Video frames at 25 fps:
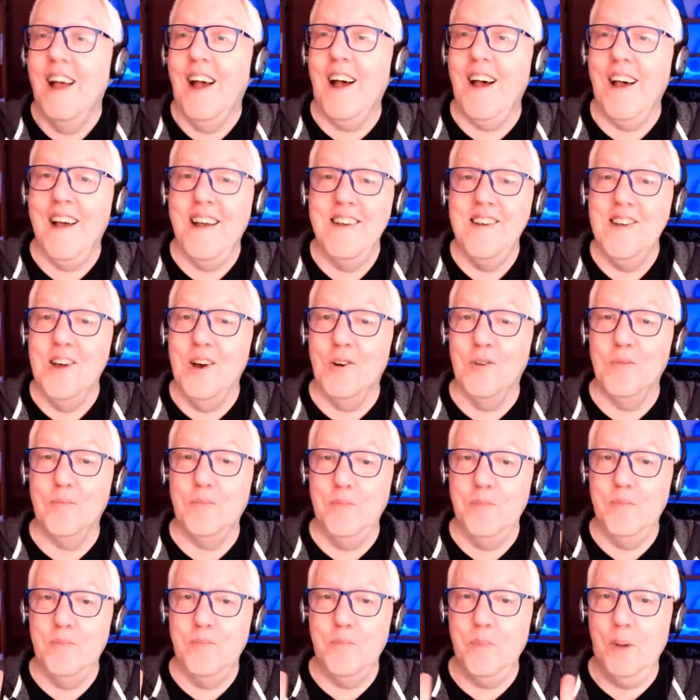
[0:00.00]
I
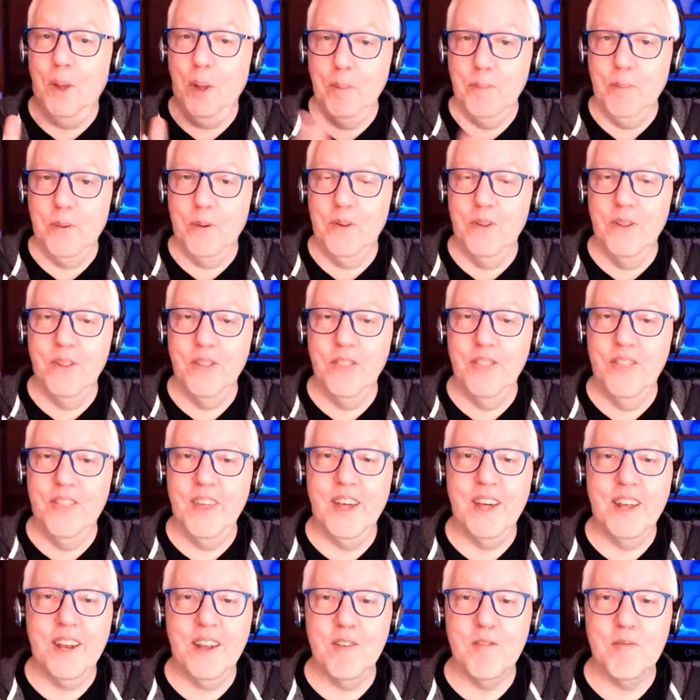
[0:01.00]
know people
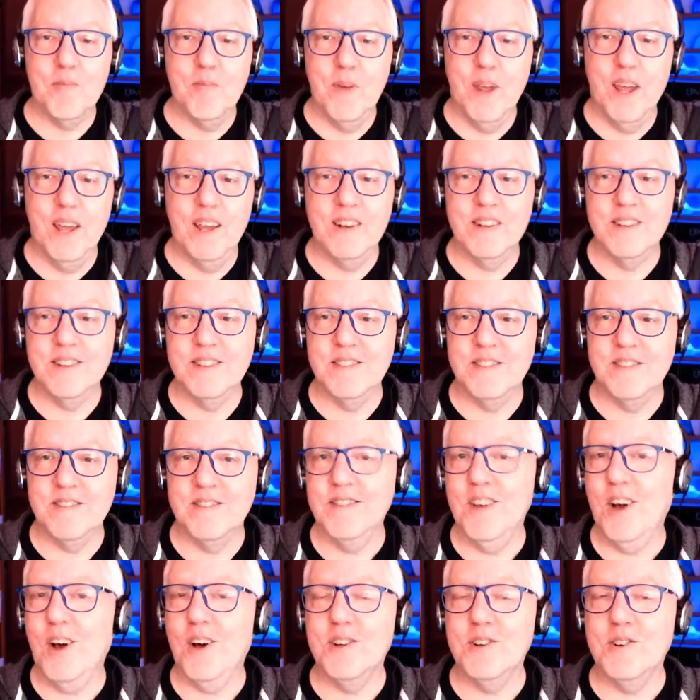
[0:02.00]
that have made
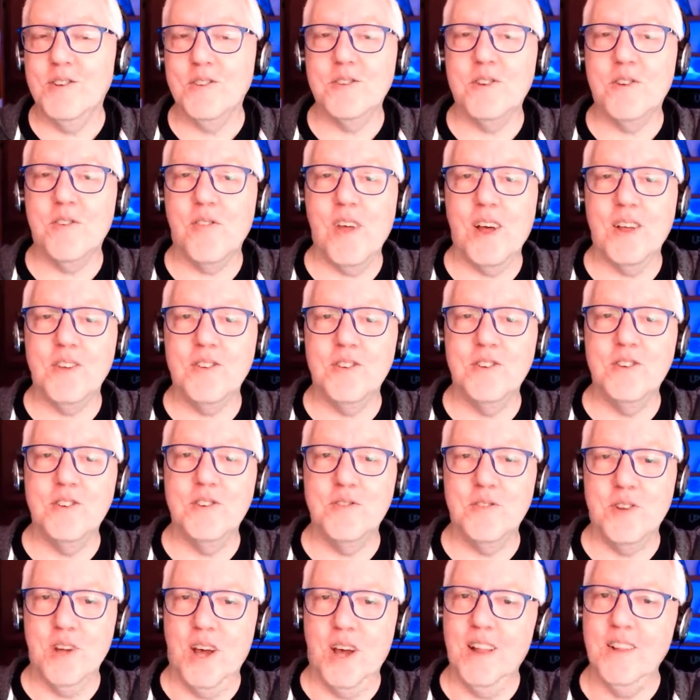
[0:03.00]
hundreds of thousands
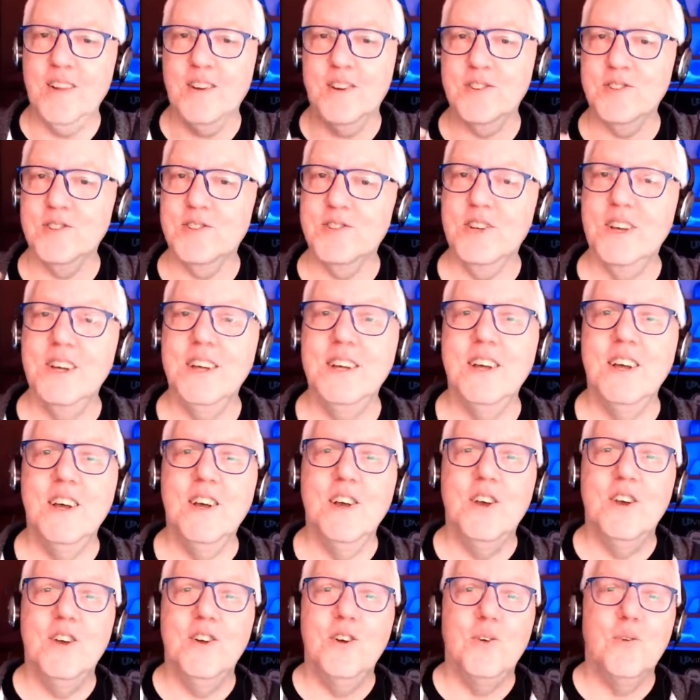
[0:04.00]
of dollars
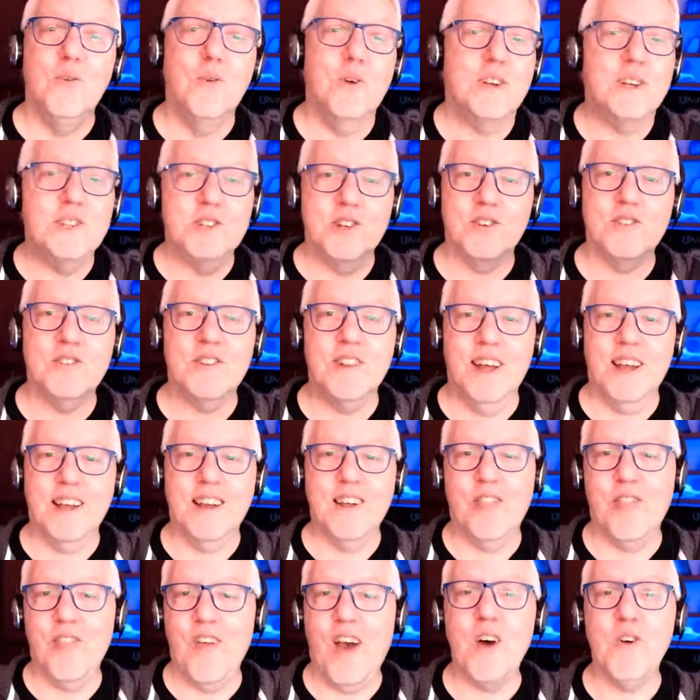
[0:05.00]
with just like
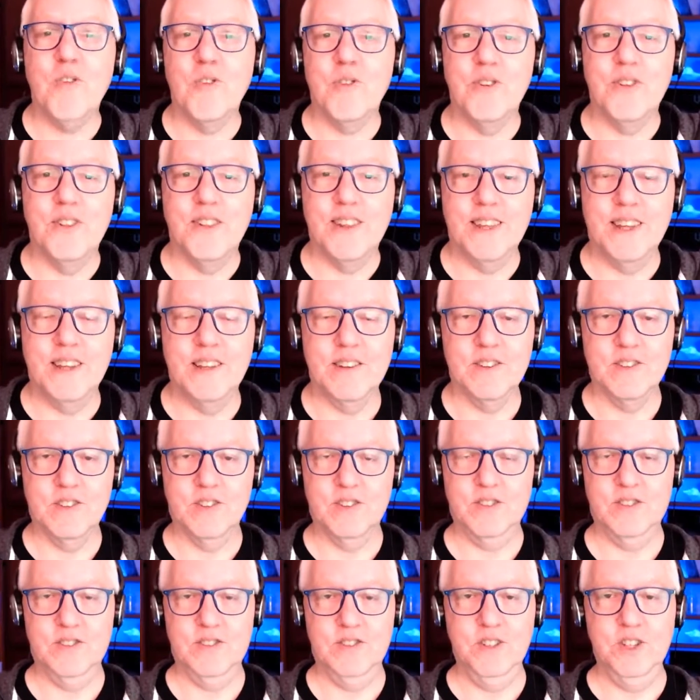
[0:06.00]
1,000
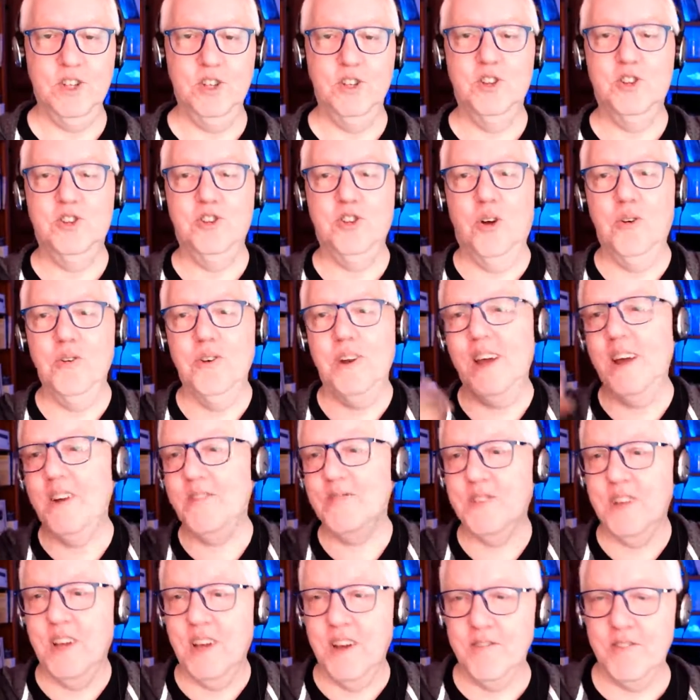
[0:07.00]
leads. You don't
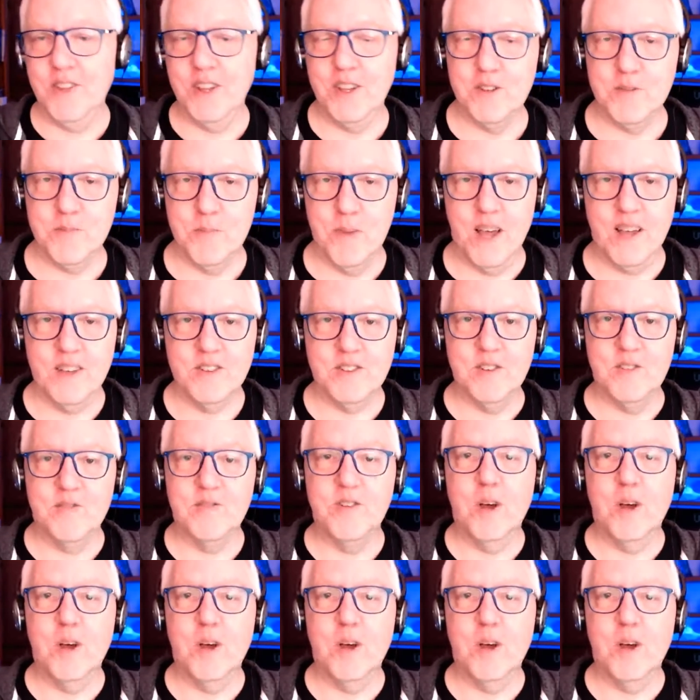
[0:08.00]
have to have these massive